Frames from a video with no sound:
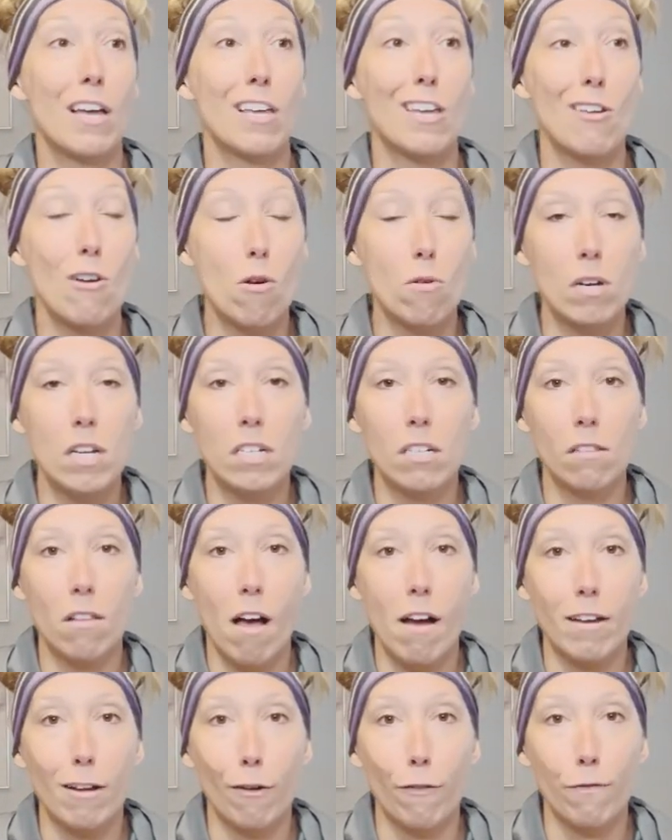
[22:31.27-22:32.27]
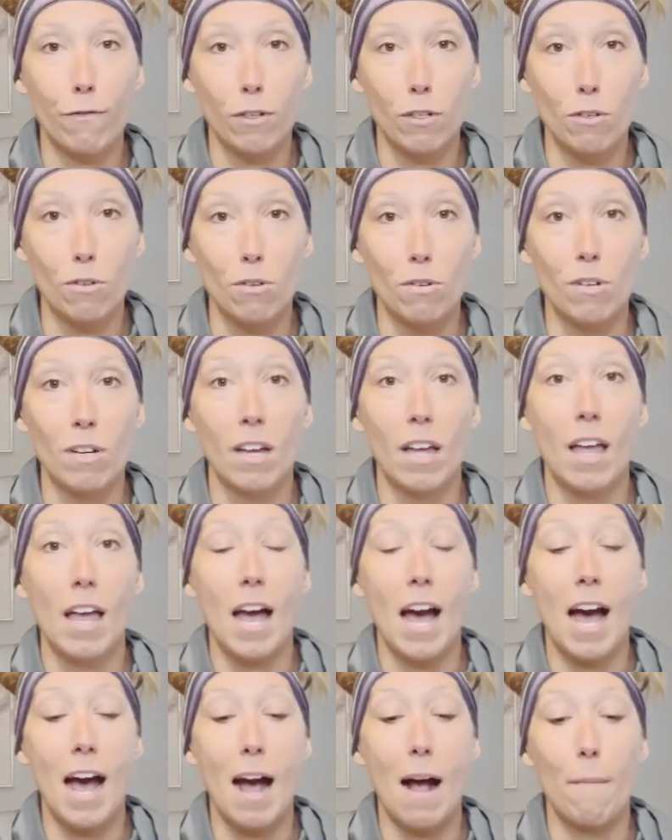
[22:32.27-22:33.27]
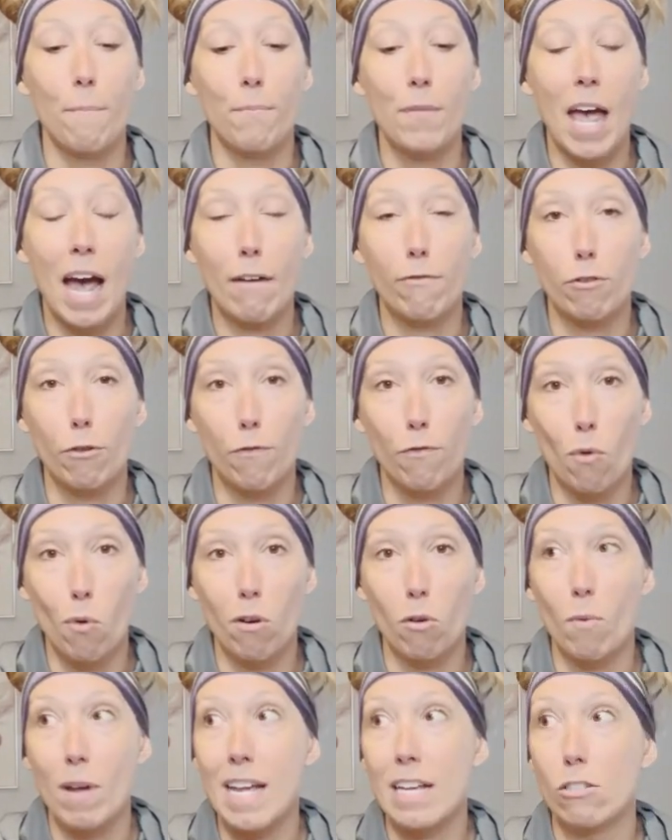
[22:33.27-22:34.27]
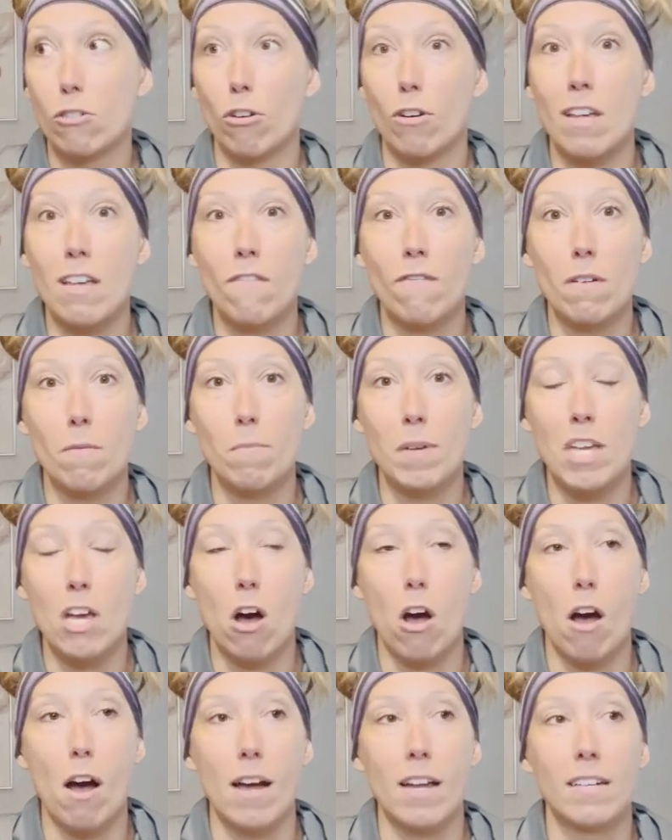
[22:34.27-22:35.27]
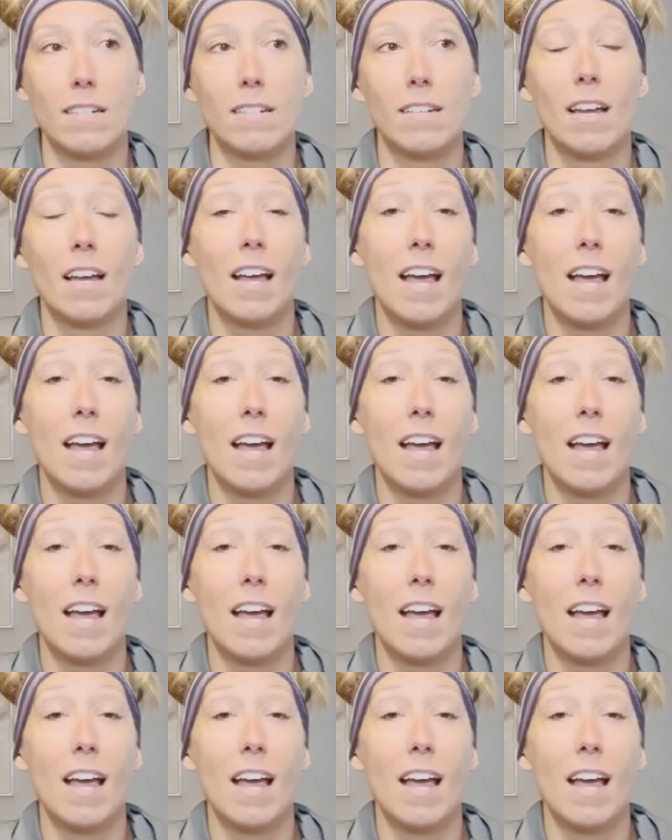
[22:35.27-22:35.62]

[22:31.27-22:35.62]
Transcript: You don't need to log your food after 4 weeks or even beyond.